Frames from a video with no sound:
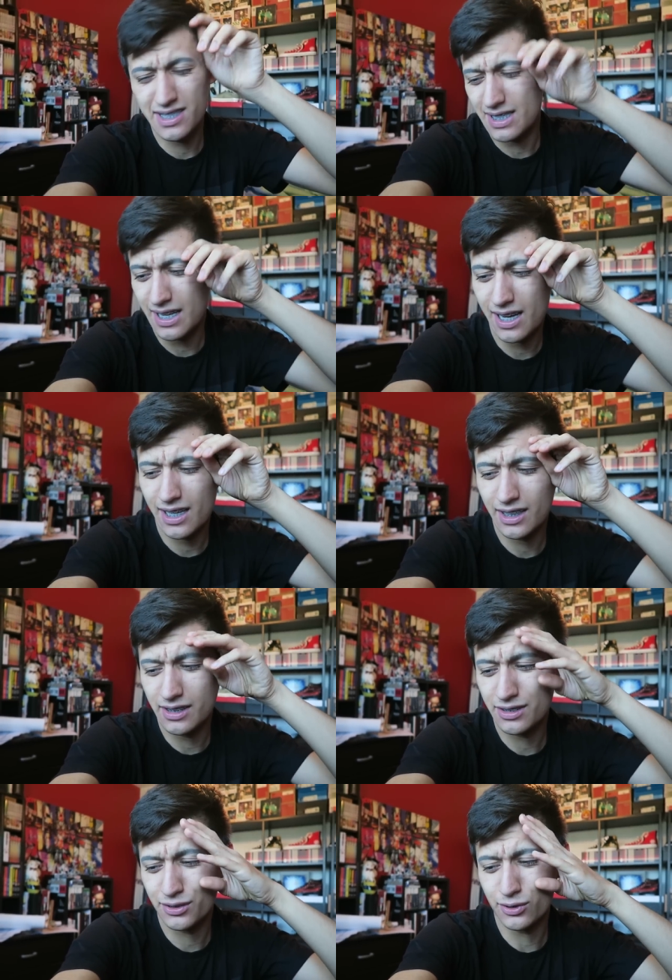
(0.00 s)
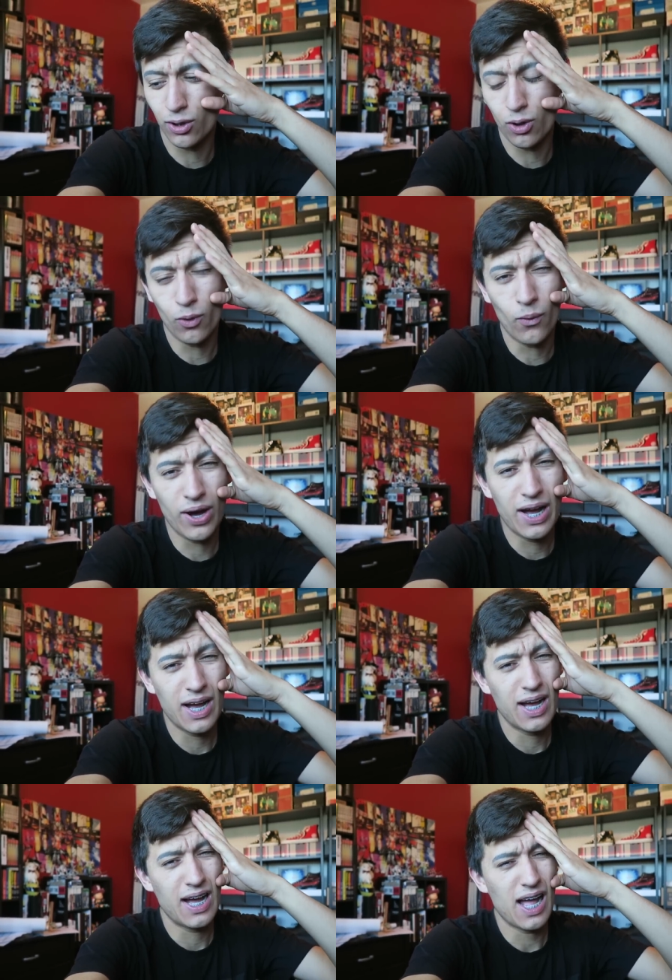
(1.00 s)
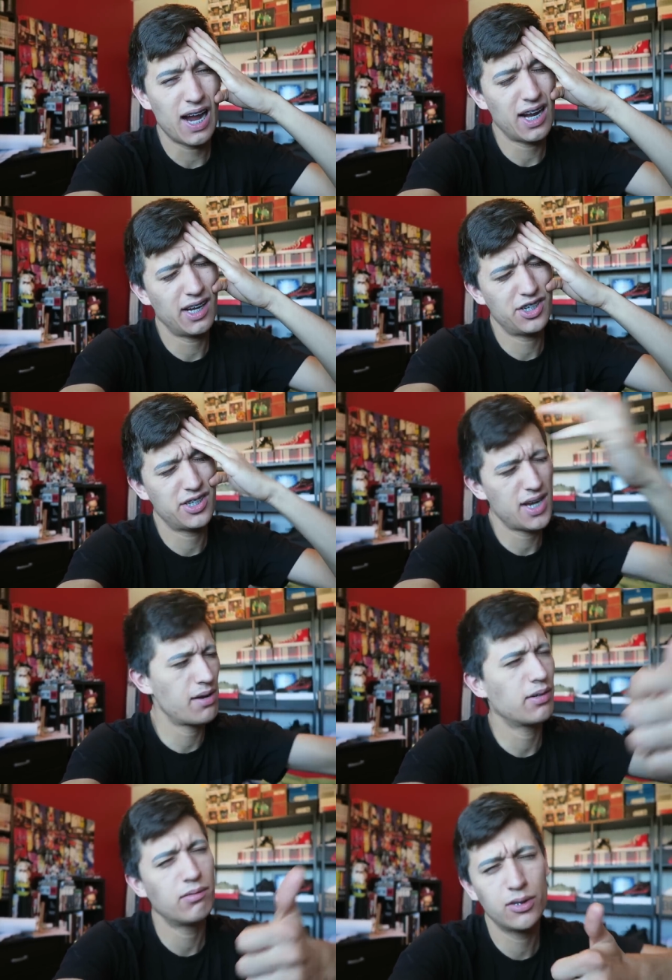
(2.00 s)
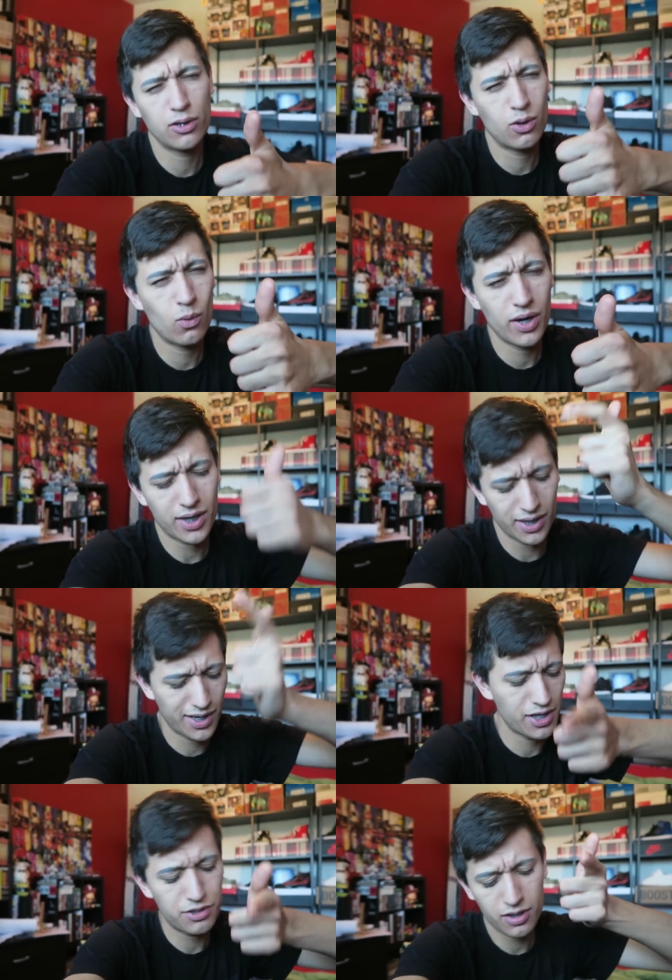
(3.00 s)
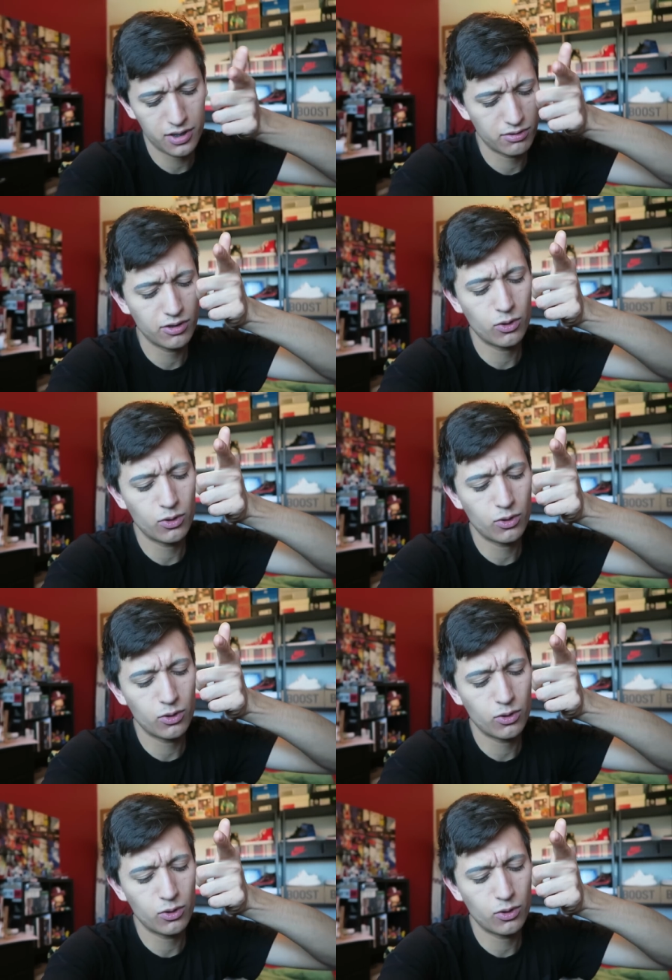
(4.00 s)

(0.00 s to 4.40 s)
today, so I gotta shower real quick, get dressed real